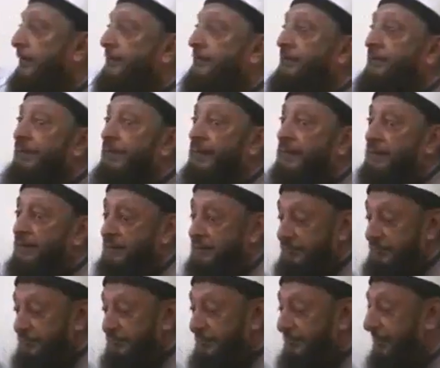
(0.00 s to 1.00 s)
that the
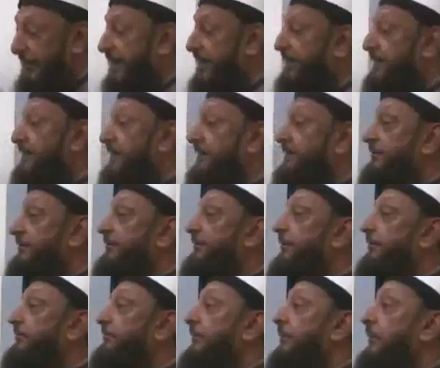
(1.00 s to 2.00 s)
status
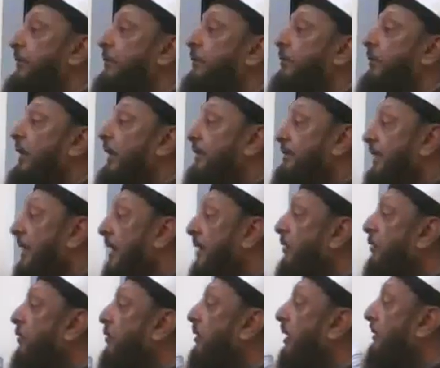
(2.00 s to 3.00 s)
of the
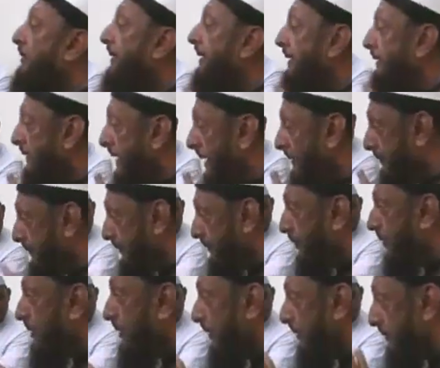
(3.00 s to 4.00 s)
ulama, and we're
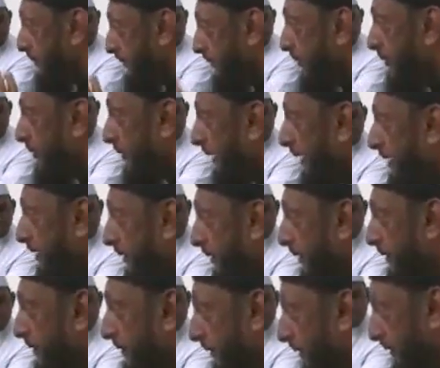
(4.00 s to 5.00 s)
talking about the real,
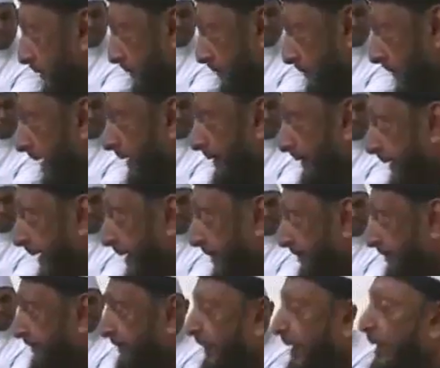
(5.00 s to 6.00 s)
not the
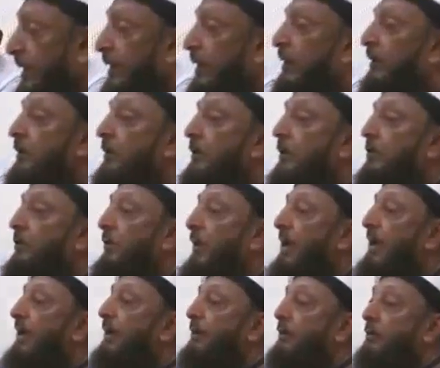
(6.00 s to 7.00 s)
part-time, the
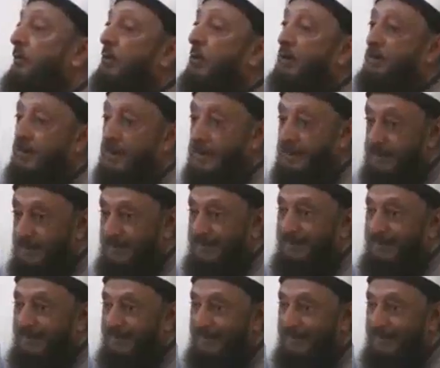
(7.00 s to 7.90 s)
real ulama.